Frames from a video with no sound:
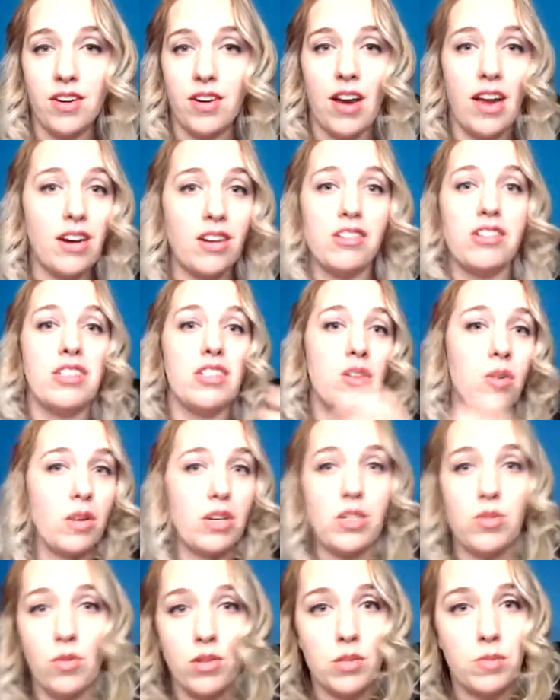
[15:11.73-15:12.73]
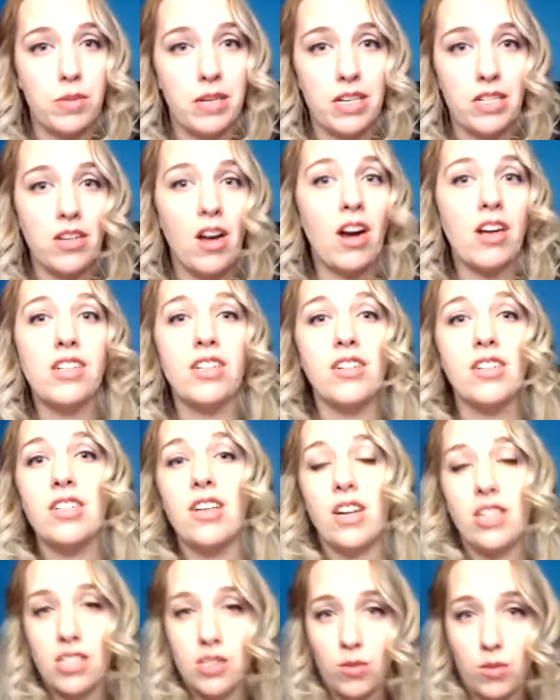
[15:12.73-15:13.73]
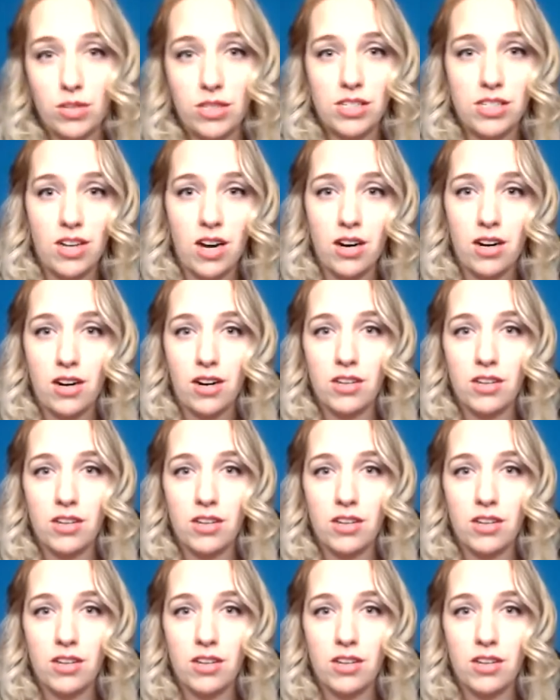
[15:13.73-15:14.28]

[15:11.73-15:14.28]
energy is going towards being a doctor, not towards soccer.